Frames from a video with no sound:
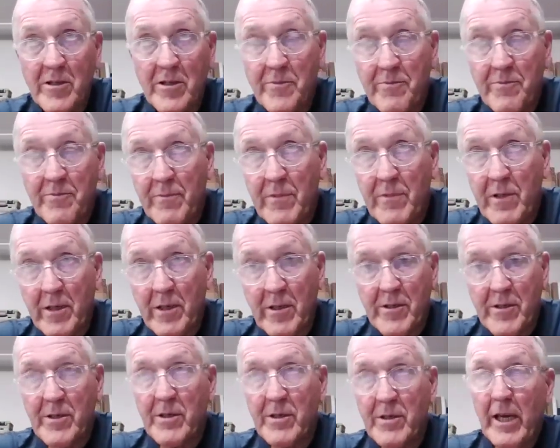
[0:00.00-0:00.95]
Does
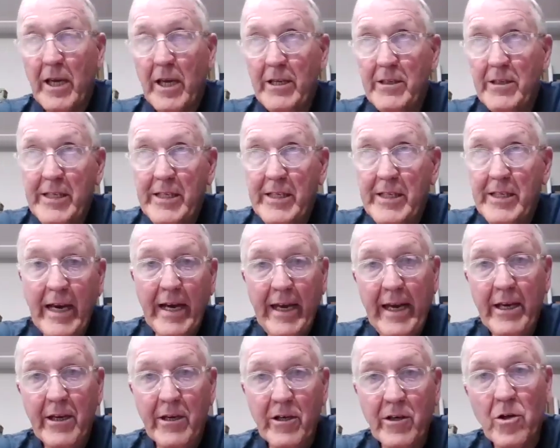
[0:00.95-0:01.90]

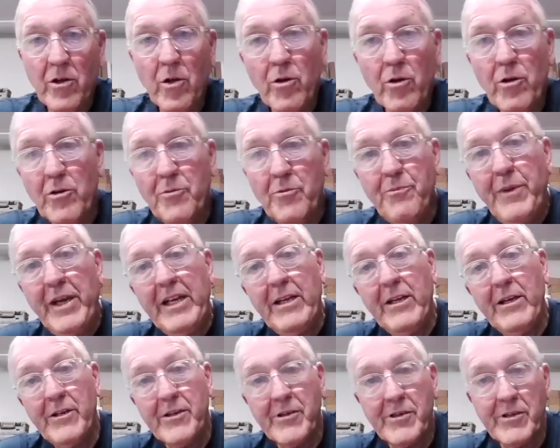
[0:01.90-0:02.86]
NTIA include
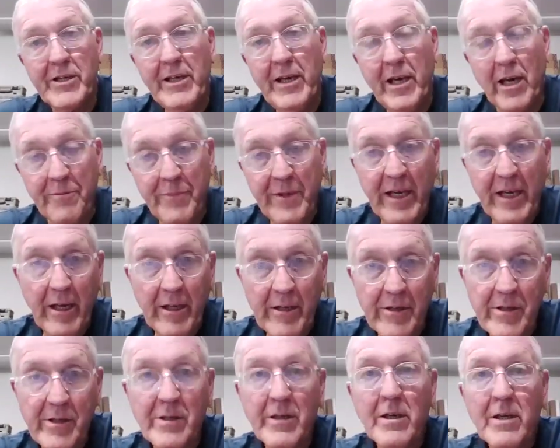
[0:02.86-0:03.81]
BDC
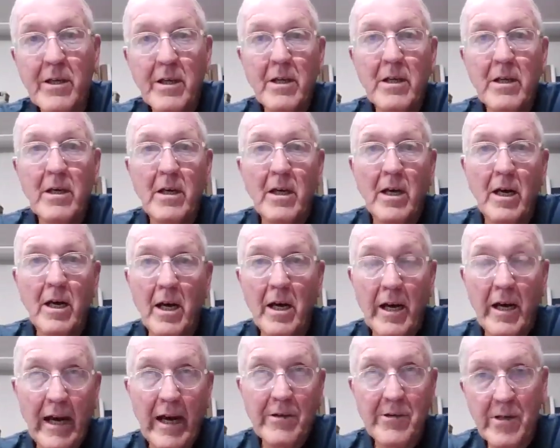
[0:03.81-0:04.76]
updates
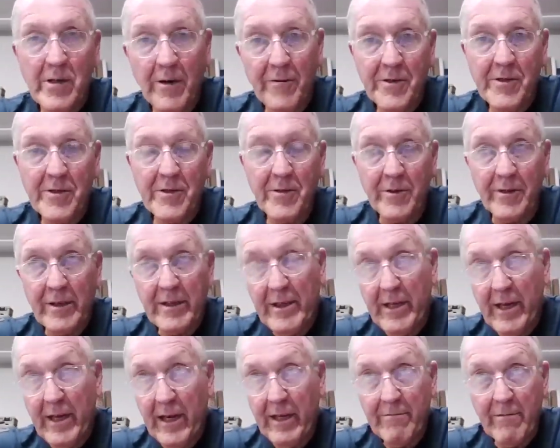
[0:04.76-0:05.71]
as of a
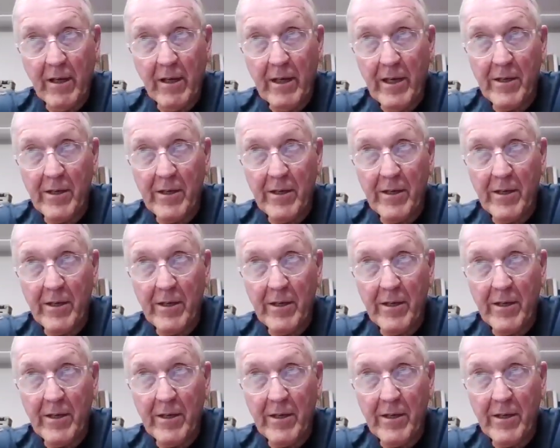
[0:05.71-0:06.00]
certain date?